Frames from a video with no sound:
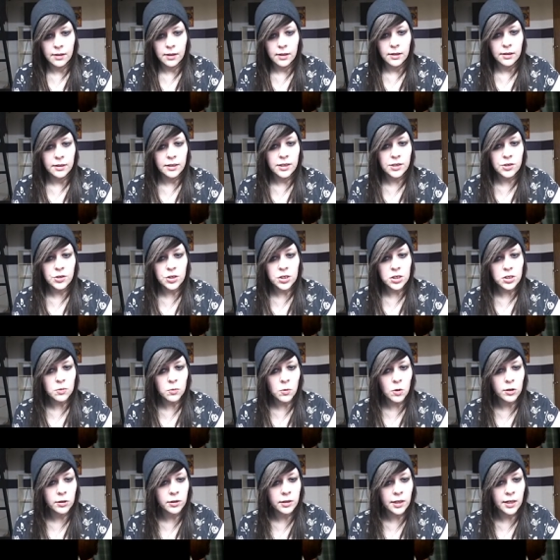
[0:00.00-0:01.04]
There's just
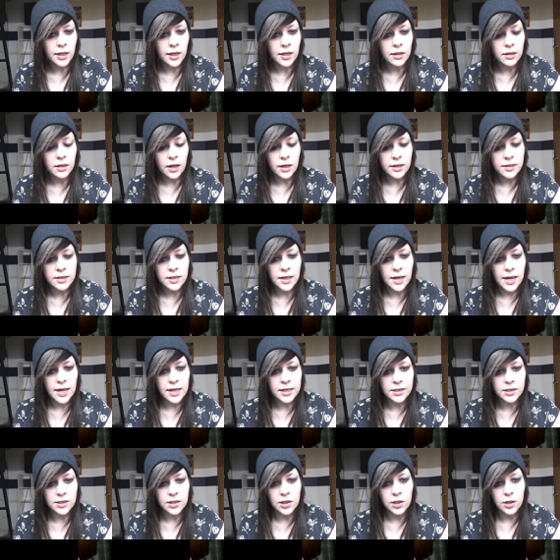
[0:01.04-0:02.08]
one thing I'd like to
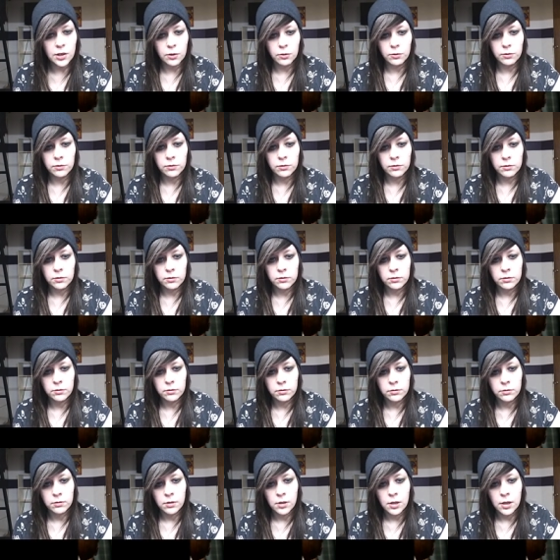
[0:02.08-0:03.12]
ask you.
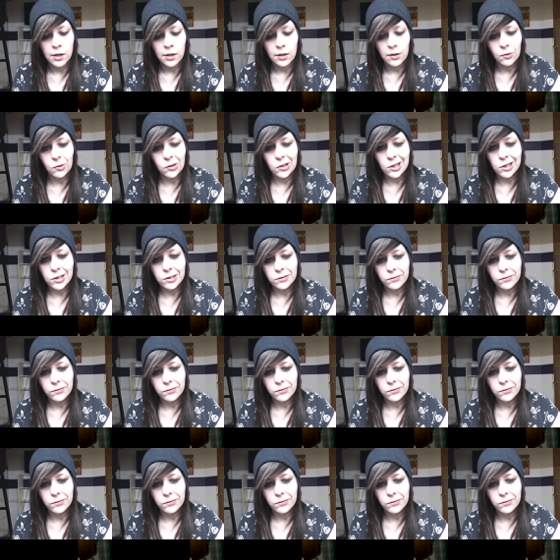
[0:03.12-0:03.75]
What?